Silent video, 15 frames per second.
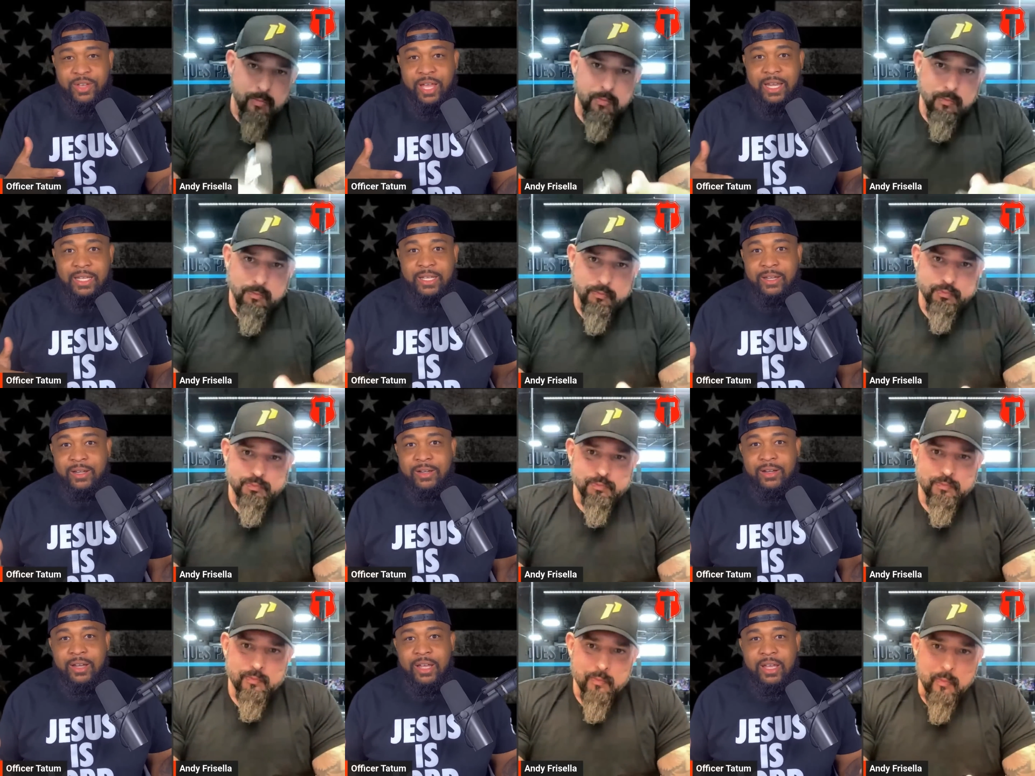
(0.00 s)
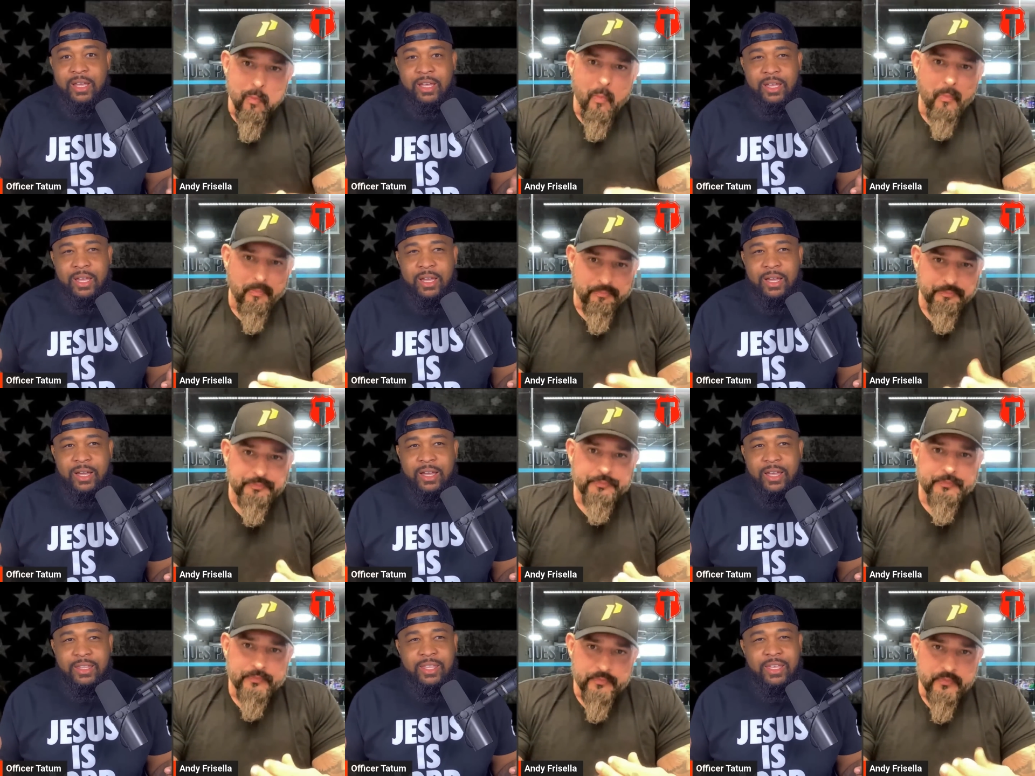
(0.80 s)
Speaker 1: Valley here. Uh,
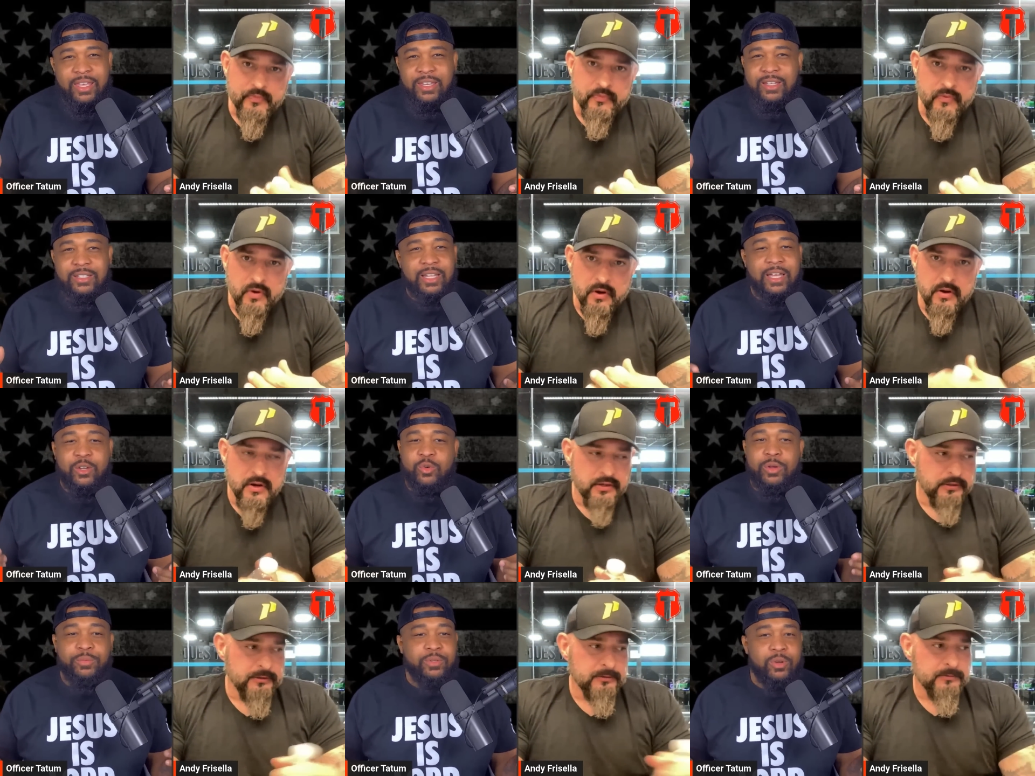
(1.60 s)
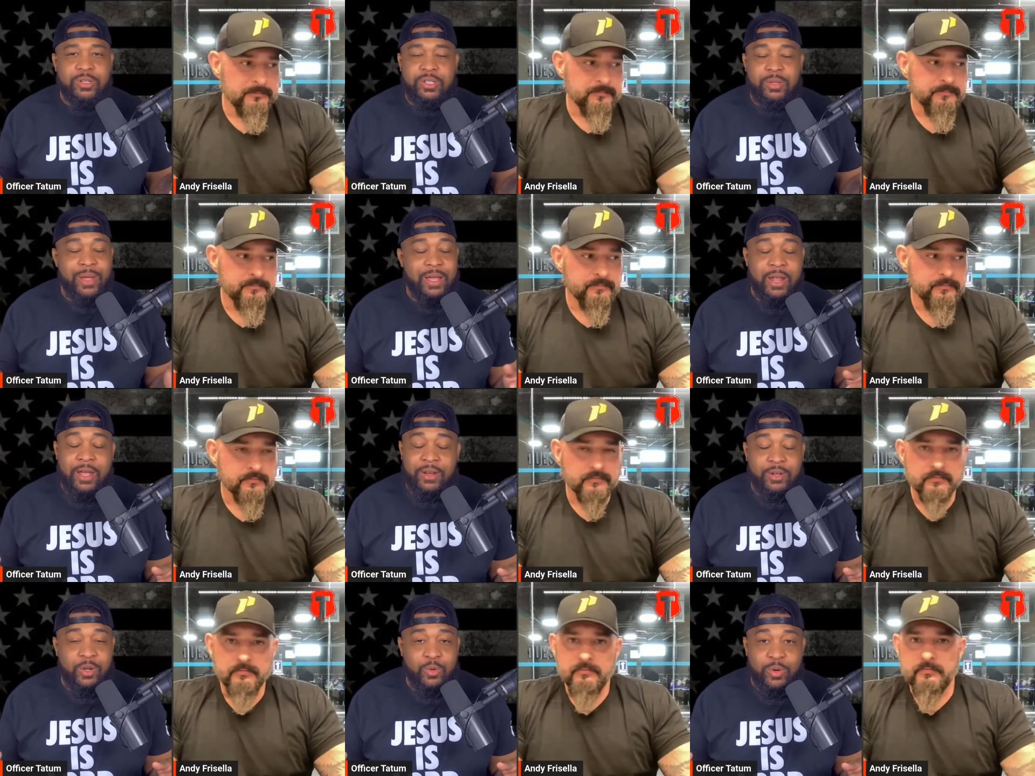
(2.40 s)
I think he does like crypto or something. I, I,
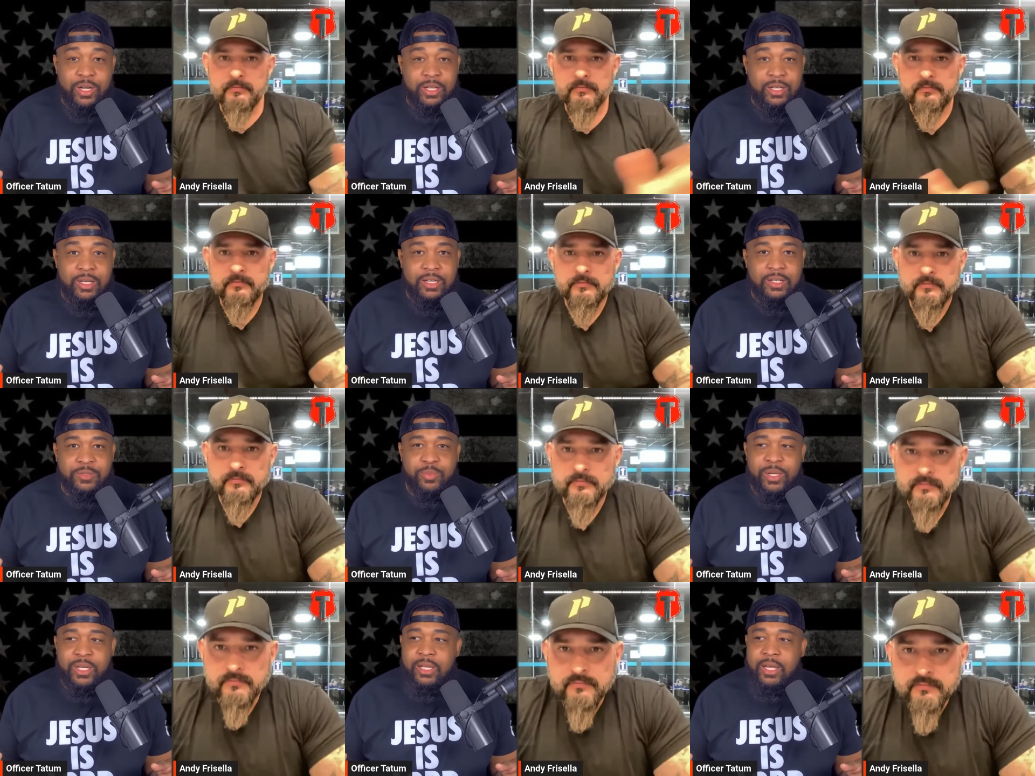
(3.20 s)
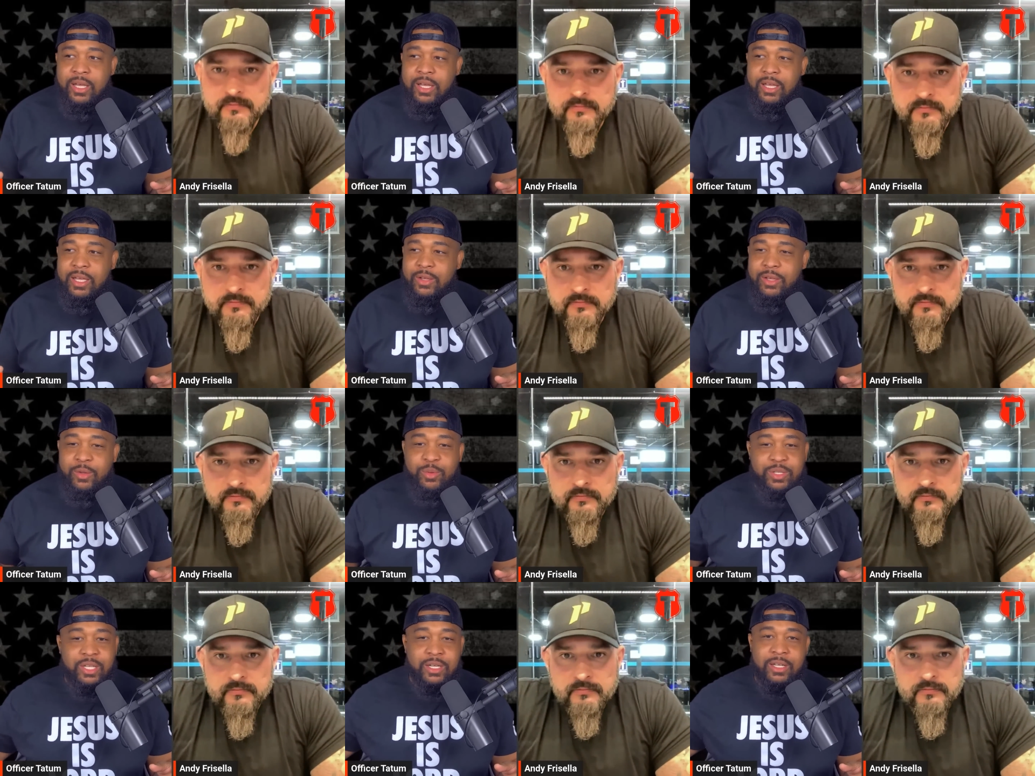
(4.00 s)
don't know what he does, but he, he
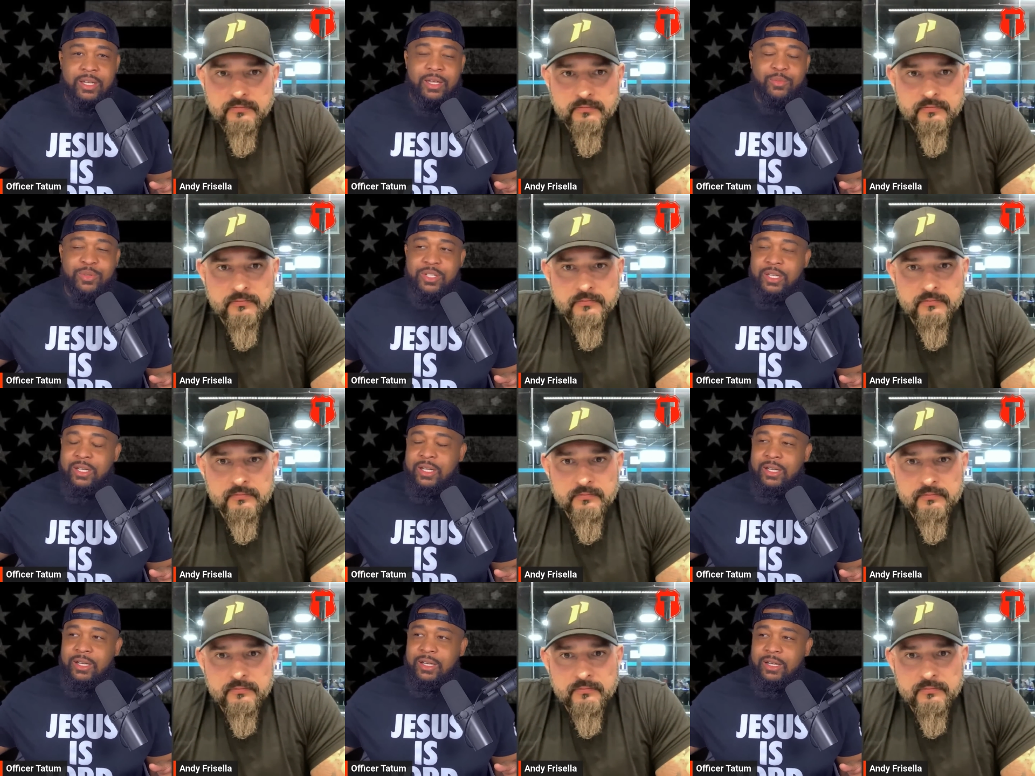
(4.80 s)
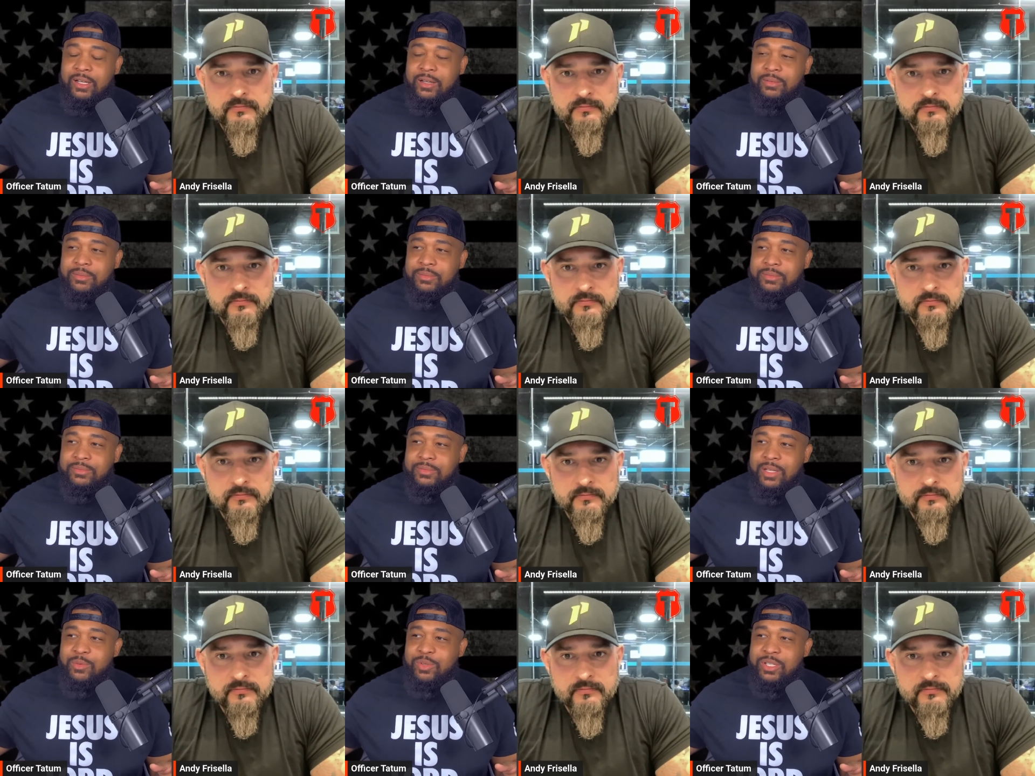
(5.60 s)
was in a, he was in a, um,
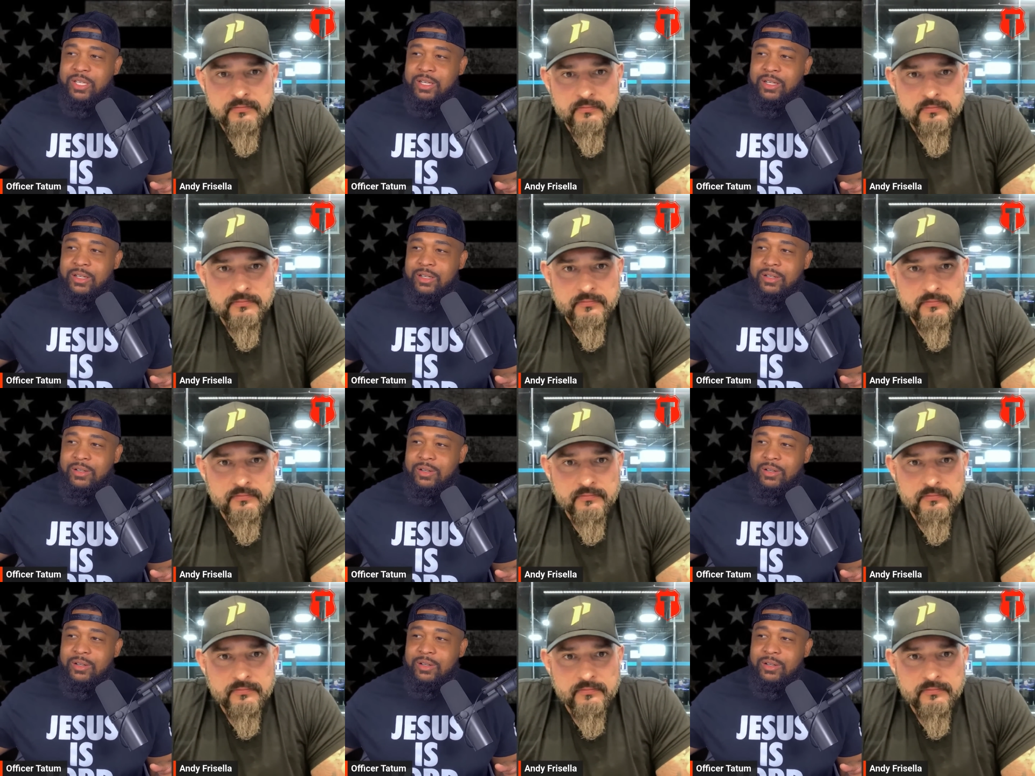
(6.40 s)
he was in a,